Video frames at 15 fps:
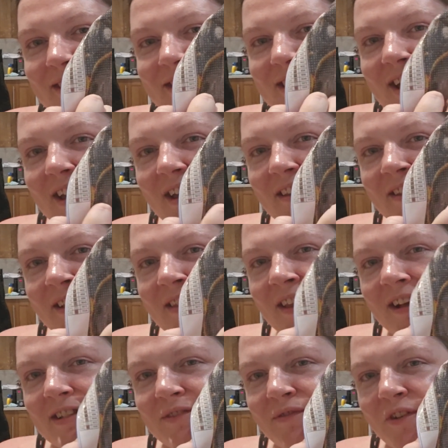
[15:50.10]
isn't it? And then
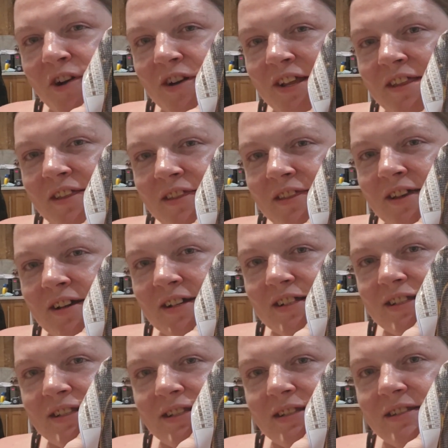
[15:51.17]
that's Friday the
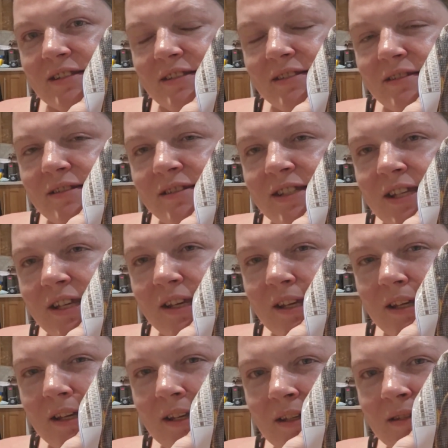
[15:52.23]

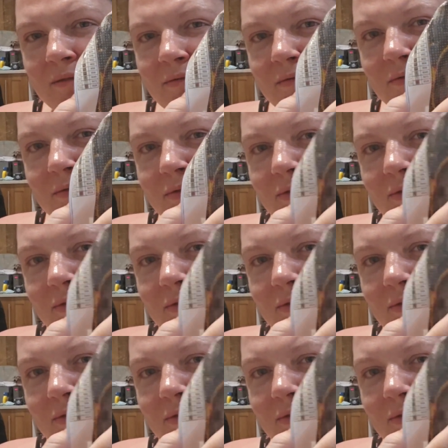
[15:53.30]
13th.